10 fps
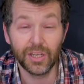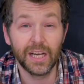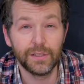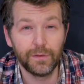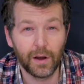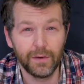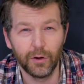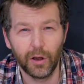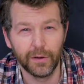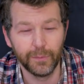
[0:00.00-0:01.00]
GH5
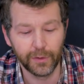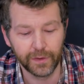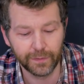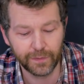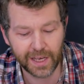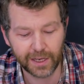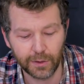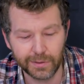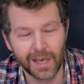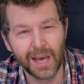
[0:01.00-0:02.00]
on kind of moving
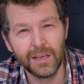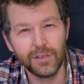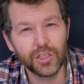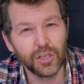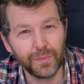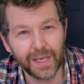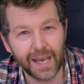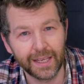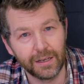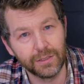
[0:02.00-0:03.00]
vehicles, you shouldn't be
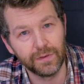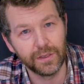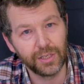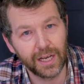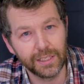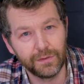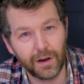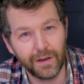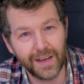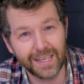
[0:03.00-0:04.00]
getting those with the
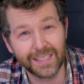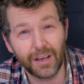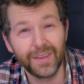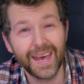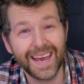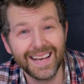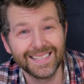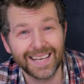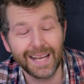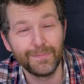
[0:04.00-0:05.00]
GH5S, so there
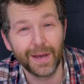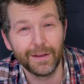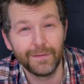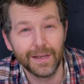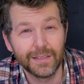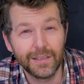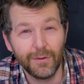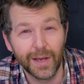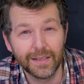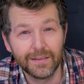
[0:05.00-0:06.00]
is a benefit
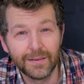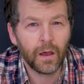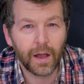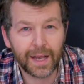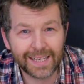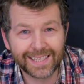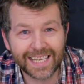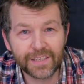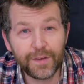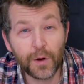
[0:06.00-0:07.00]
to it. Okay, so
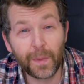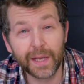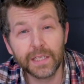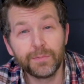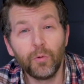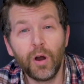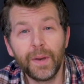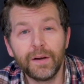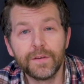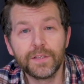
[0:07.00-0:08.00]
that's filmmakers, but what
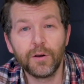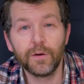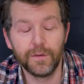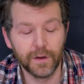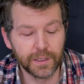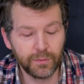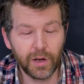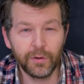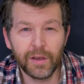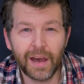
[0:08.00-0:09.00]
about photographers?
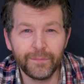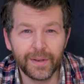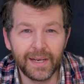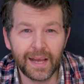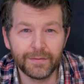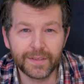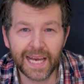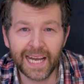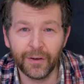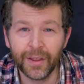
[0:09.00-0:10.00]
Well, you haven't been left
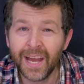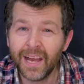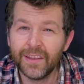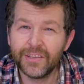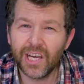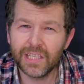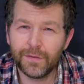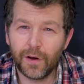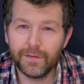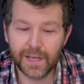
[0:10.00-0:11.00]
out. The
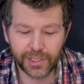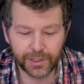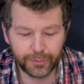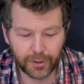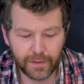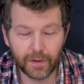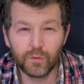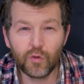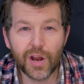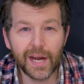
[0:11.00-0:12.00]
GH5S should prove a
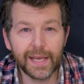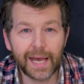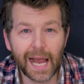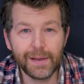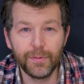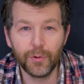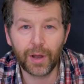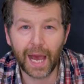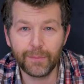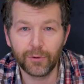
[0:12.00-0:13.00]
really capable
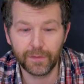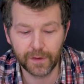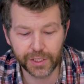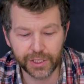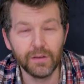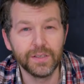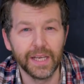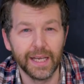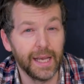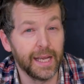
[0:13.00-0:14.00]
camera for
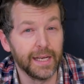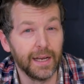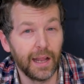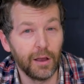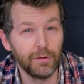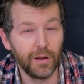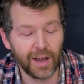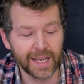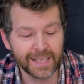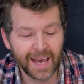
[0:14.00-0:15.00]
shooting in low
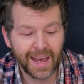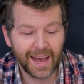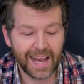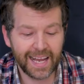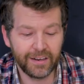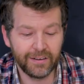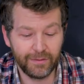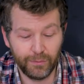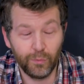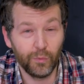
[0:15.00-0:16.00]
light, and
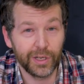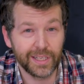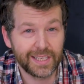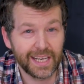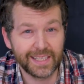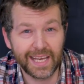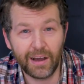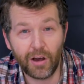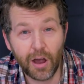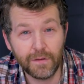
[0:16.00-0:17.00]
we're going to test it
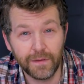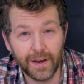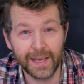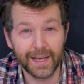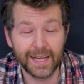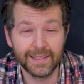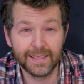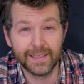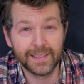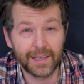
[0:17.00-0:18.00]
out hopefully
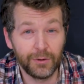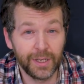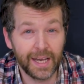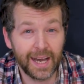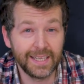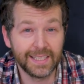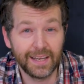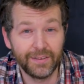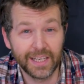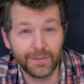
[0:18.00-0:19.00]
against a Sony
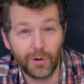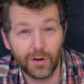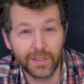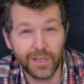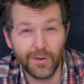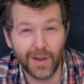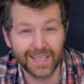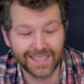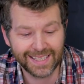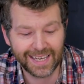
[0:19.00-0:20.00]
A7S Mark II
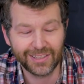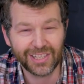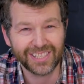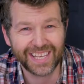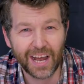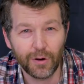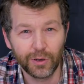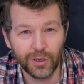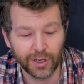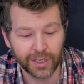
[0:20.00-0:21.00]
and see just how
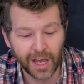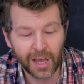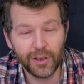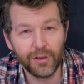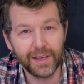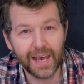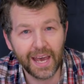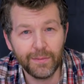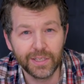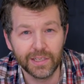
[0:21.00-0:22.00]
good you can get
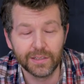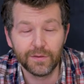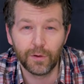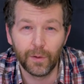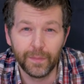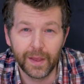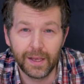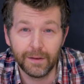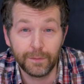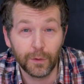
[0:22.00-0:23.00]
images from
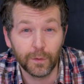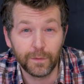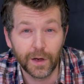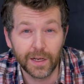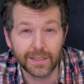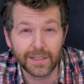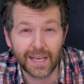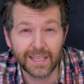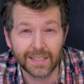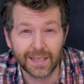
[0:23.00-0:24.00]
the 4/3
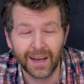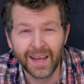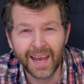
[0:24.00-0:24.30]
sensor.